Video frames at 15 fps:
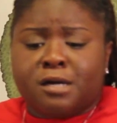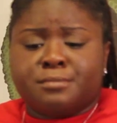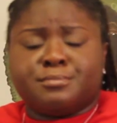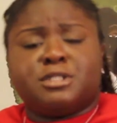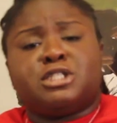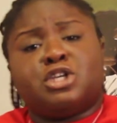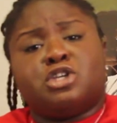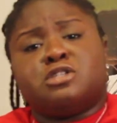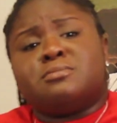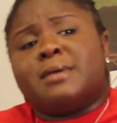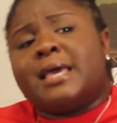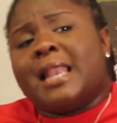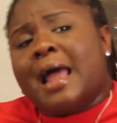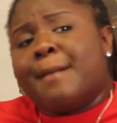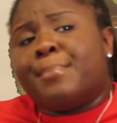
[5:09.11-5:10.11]
"Excuse
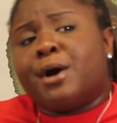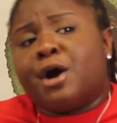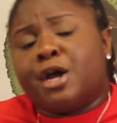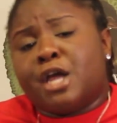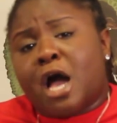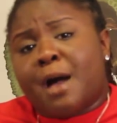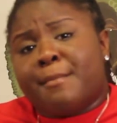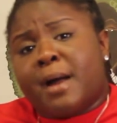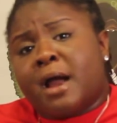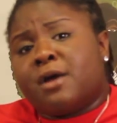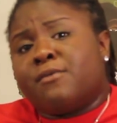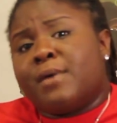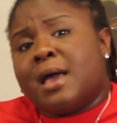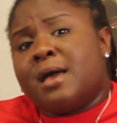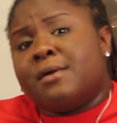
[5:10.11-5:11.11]
me, can I borrow y'all
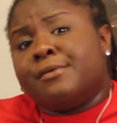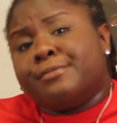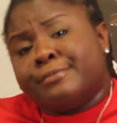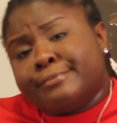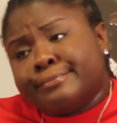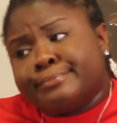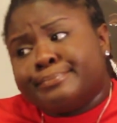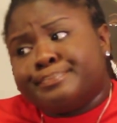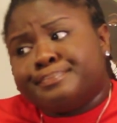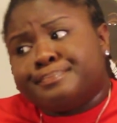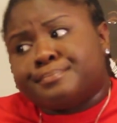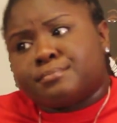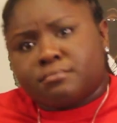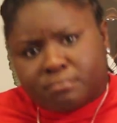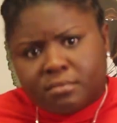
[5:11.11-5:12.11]
microwave?
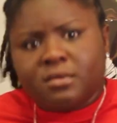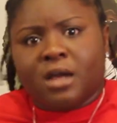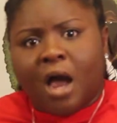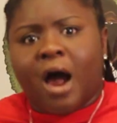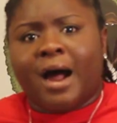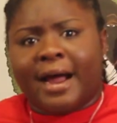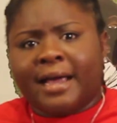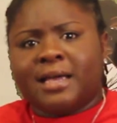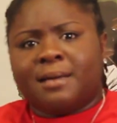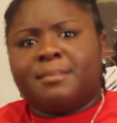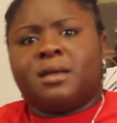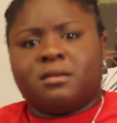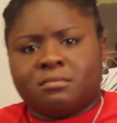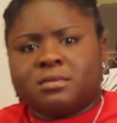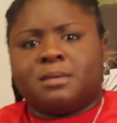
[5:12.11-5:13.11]
All right, give
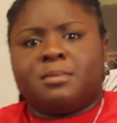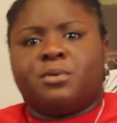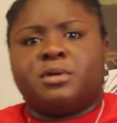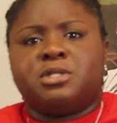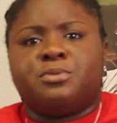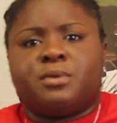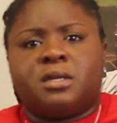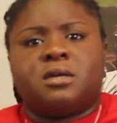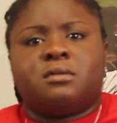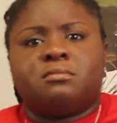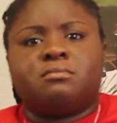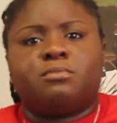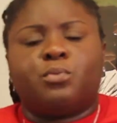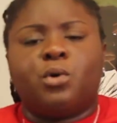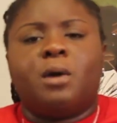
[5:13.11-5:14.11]
me what you want to
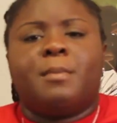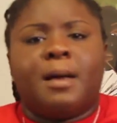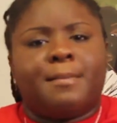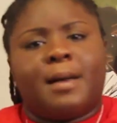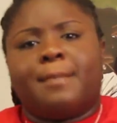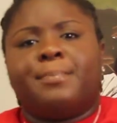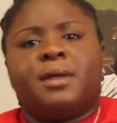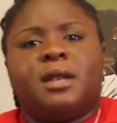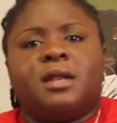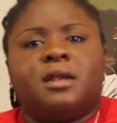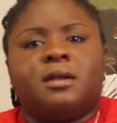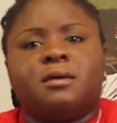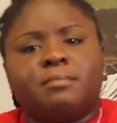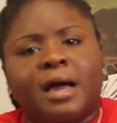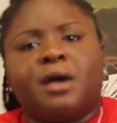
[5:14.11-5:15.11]
warm up. I'll put it
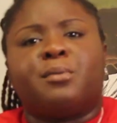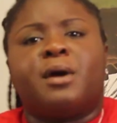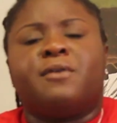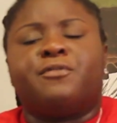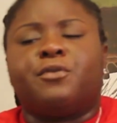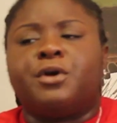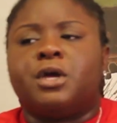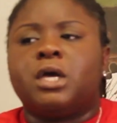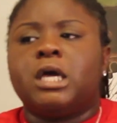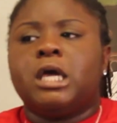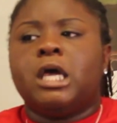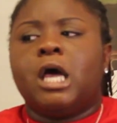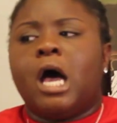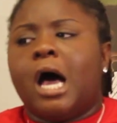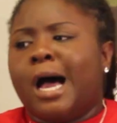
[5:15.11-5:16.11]
in the microwave for you.
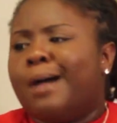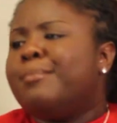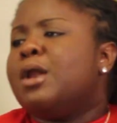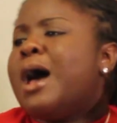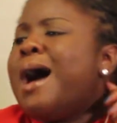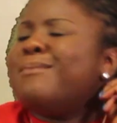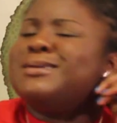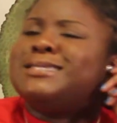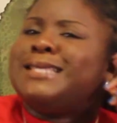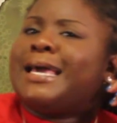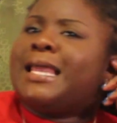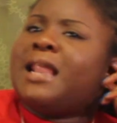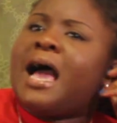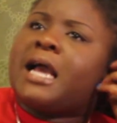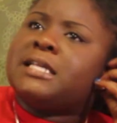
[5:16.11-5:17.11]
Now I was
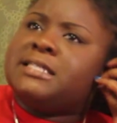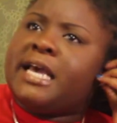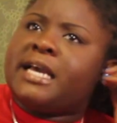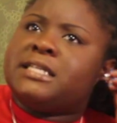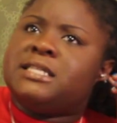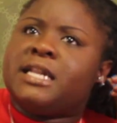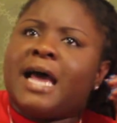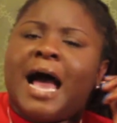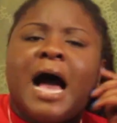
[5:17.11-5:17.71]
thinking I could take it to the